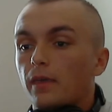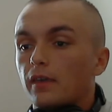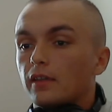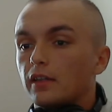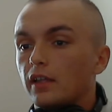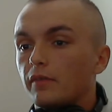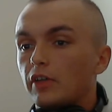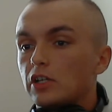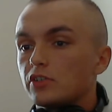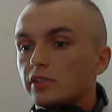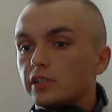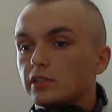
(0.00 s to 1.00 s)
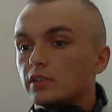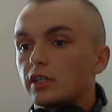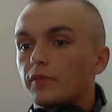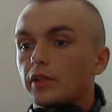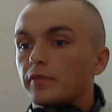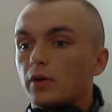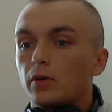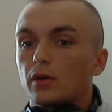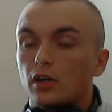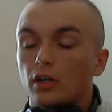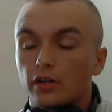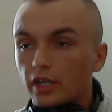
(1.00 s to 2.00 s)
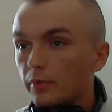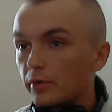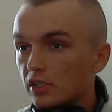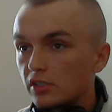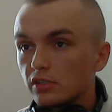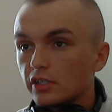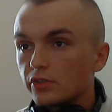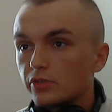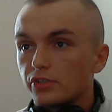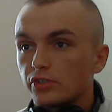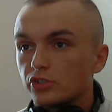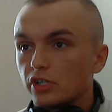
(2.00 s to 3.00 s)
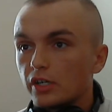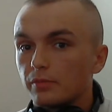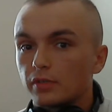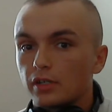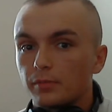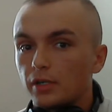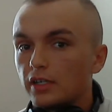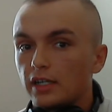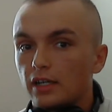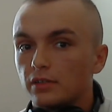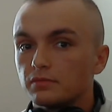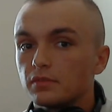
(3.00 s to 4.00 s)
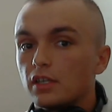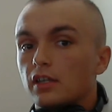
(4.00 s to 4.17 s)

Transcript: And then eventually he'll give you the phone call, okay, we got your electrician job, come on down.